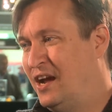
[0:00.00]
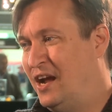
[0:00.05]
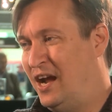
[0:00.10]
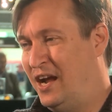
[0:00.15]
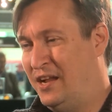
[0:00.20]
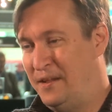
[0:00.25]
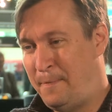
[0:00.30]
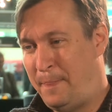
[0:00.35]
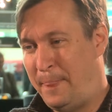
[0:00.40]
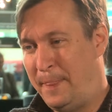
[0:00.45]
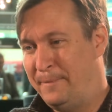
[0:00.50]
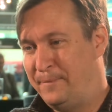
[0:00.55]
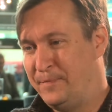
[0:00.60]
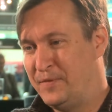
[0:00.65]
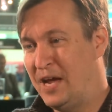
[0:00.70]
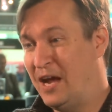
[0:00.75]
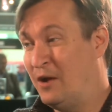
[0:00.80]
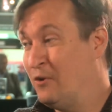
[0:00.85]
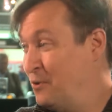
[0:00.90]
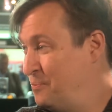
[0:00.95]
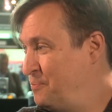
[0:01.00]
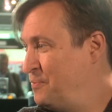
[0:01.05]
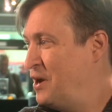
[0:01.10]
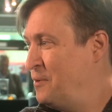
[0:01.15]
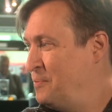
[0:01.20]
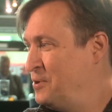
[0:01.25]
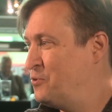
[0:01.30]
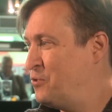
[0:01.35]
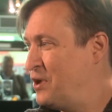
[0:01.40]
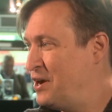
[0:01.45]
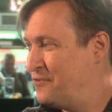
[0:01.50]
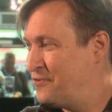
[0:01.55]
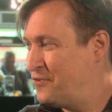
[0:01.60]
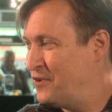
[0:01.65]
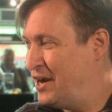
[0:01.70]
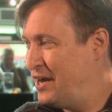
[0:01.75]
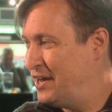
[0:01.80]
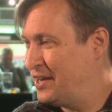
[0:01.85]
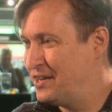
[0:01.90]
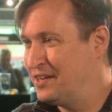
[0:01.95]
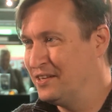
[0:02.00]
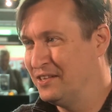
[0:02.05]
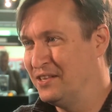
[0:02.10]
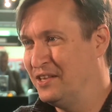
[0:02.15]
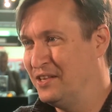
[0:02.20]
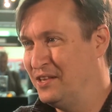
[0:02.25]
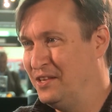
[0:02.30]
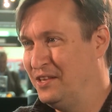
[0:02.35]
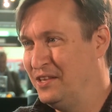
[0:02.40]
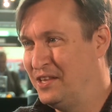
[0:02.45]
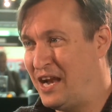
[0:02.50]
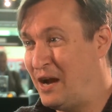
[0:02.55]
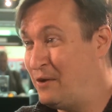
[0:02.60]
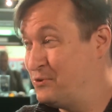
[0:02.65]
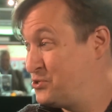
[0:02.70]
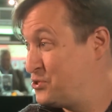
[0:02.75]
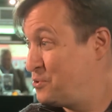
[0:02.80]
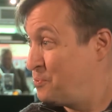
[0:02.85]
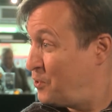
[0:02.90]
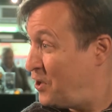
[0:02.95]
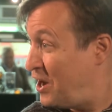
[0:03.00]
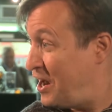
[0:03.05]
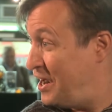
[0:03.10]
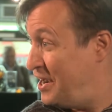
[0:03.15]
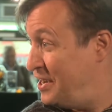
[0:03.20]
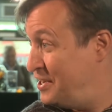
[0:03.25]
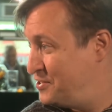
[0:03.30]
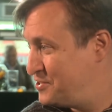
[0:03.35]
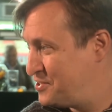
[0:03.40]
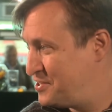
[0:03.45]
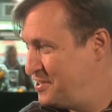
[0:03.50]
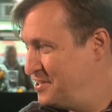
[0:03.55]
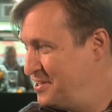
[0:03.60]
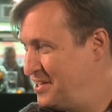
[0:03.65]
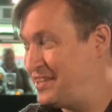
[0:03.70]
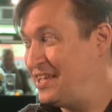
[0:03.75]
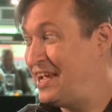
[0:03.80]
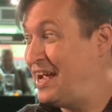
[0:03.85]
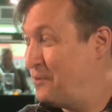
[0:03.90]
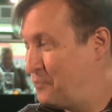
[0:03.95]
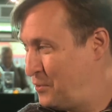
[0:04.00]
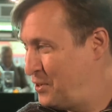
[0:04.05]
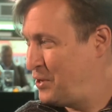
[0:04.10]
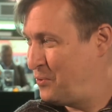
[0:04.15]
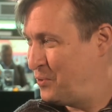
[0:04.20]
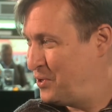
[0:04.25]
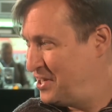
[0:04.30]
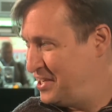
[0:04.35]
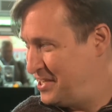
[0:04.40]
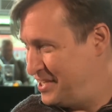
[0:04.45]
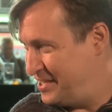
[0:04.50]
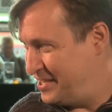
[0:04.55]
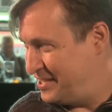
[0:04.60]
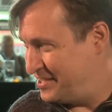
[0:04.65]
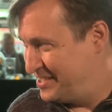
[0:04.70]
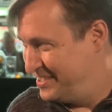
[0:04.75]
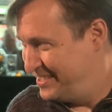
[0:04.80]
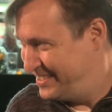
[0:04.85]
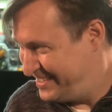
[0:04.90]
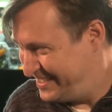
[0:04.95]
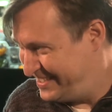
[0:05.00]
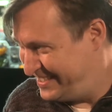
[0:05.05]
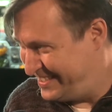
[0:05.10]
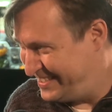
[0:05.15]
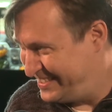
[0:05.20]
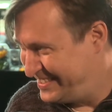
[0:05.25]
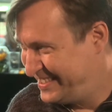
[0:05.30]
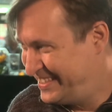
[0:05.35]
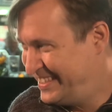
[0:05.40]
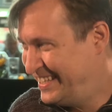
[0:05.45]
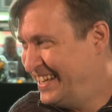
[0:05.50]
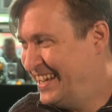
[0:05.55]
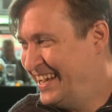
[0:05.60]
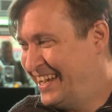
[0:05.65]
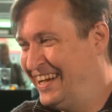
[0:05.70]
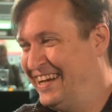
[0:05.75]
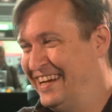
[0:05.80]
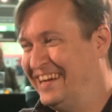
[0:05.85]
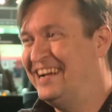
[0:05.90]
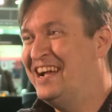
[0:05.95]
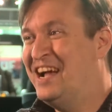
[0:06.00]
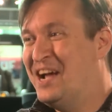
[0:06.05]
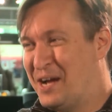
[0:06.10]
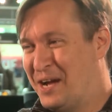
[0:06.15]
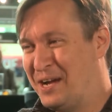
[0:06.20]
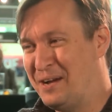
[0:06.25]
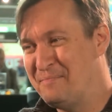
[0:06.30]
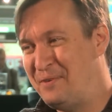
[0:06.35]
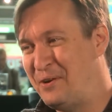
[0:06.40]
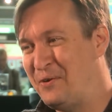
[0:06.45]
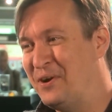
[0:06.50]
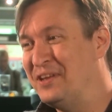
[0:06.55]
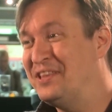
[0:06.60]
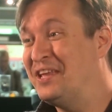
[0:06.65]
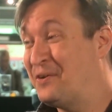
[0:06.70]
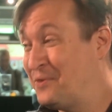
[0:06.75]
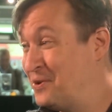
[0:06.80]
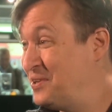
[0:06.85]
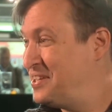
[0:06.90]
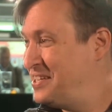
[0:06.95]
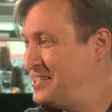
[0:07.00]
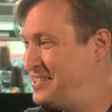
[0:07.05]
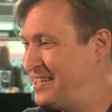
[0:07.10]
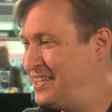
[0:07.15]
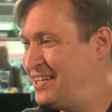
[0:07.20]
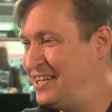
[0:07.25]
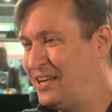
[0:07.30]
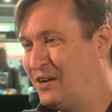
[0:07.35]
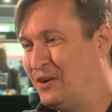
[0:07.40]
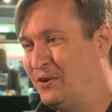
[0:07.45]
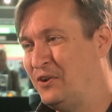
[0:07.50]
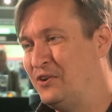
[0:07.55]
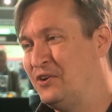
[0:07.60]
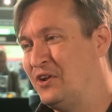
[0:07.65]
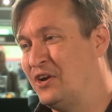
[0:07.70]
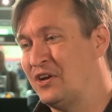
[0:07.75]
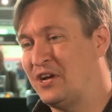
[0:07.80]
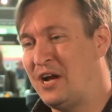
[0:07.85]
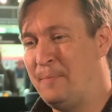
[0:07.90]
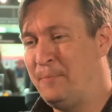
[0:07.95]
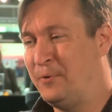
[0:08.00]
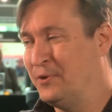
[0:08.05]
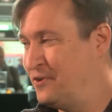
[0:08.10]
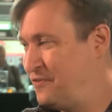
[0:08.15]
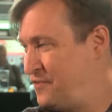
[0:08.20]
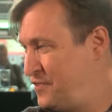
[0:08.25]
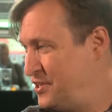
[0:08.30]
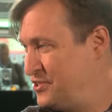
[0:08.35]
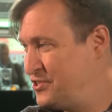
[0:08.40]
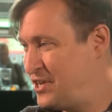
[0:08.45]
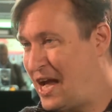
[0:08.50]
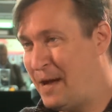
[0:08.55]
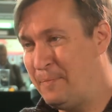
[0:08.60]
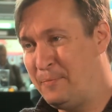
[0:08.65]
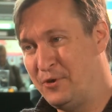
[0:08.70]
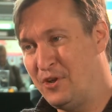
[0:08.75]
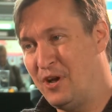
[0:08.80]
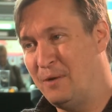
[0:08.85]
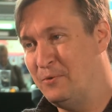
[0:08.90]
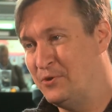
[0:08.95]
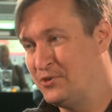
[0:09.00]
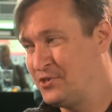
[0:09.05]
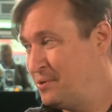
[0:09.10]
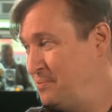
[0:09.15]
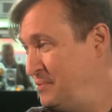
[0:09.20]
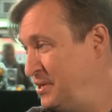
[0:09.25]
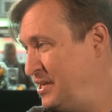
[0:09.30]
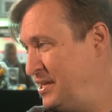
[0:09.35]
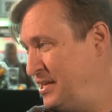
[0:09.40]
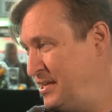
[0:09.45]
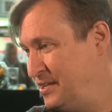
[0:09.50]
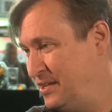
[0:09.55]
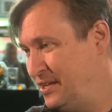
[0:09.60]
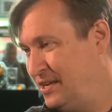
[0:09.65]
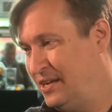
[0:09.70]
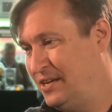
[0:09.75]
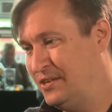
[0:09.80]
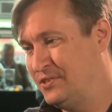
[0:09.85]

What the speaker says: And I'll be quite frank that I was surprised that they really did it. But when they really did it, a couple of things happened almost immediately.